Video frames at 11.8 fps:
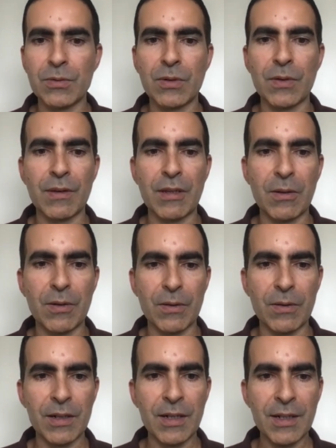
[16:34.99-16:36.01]
on the
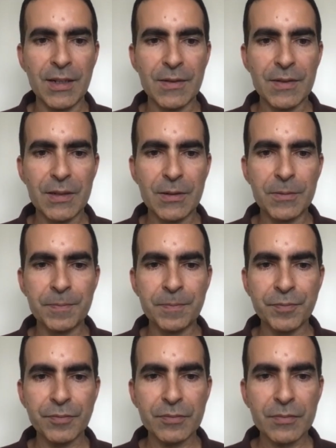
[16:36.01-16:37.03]
other. So
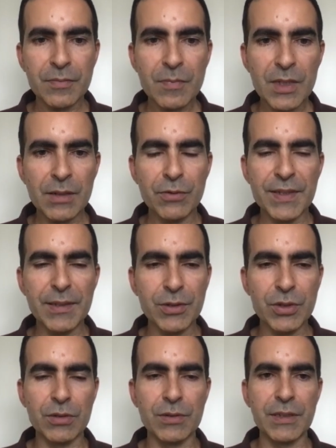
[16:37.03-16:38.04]

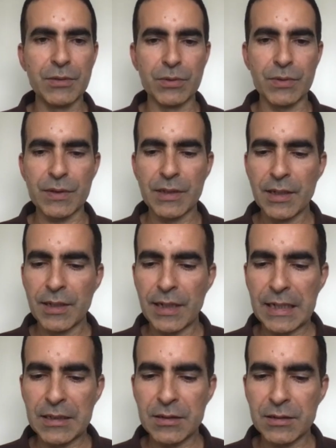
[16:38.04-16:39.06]
research continues.
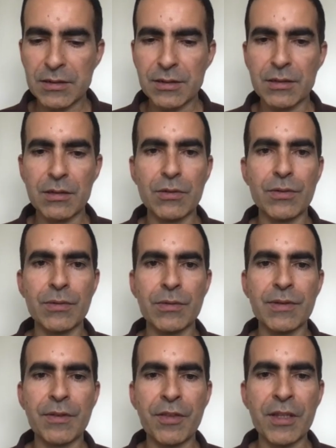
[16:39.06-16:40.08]
And the
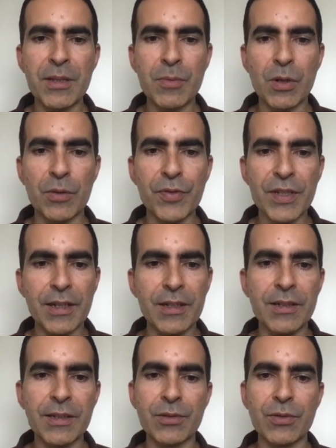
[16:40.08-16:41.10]
theme of
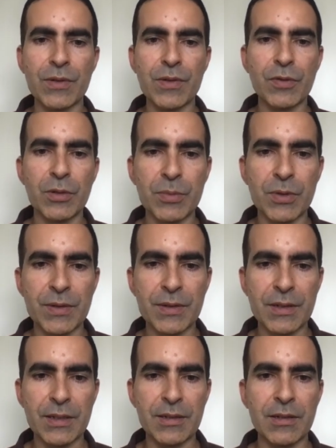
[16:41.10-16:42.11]
scaling
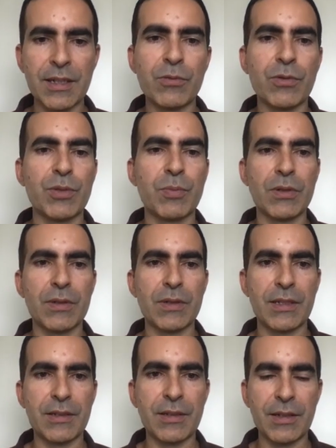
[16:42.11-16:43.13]
transformers and language
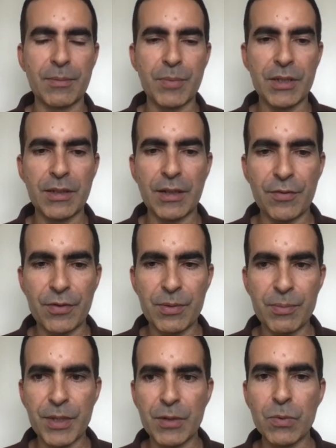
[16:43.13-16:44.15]
models is going to be a
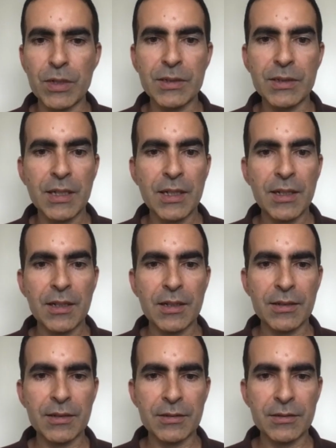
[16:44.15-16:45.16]
very big one.
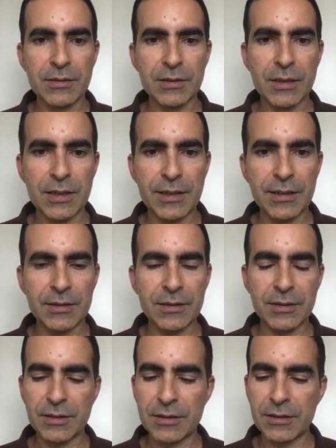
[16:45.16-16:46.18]

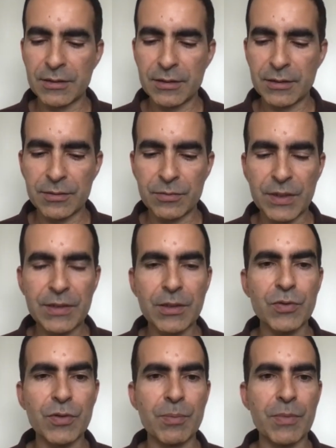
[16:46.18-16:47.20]
In
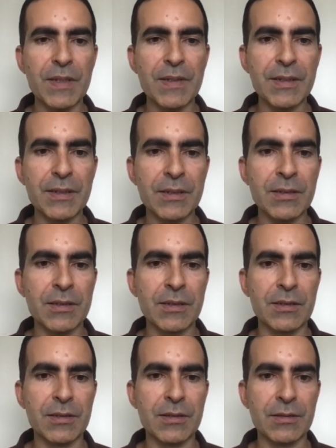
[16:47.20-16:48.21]
research from this
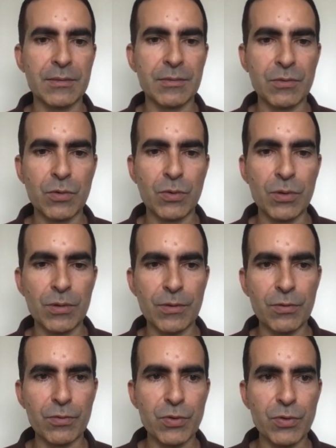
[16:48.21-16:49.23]
year, Google,
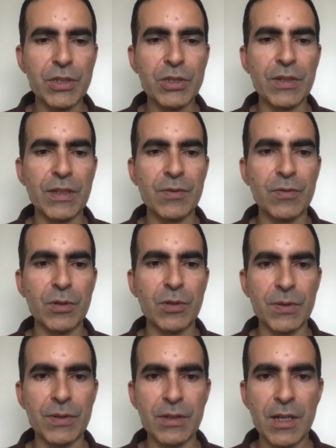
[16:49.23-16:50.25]
through Switch
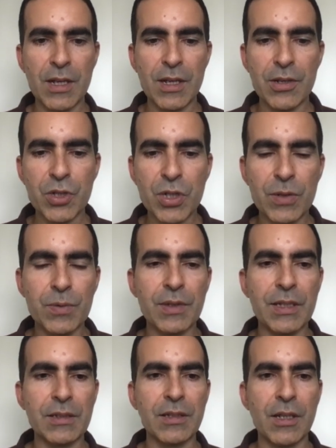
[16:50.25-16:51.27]
Transformers, showed
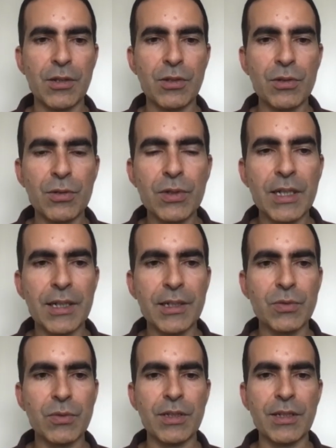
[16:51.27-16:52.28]
that you could
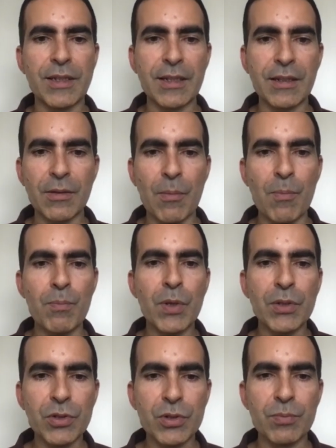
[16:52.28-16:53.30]
actually get
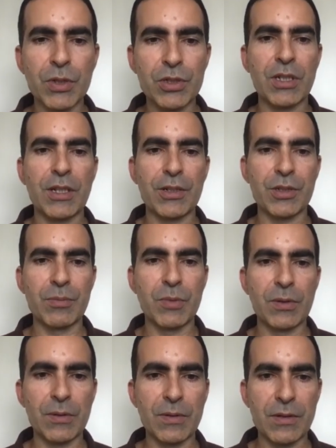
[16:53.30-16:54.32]
much larger
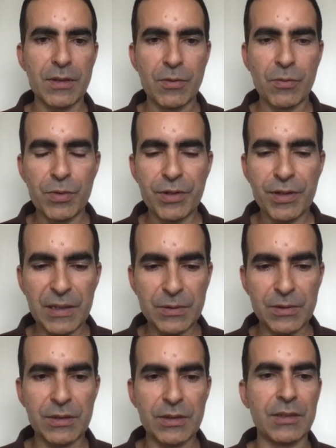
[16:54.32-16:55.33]
models without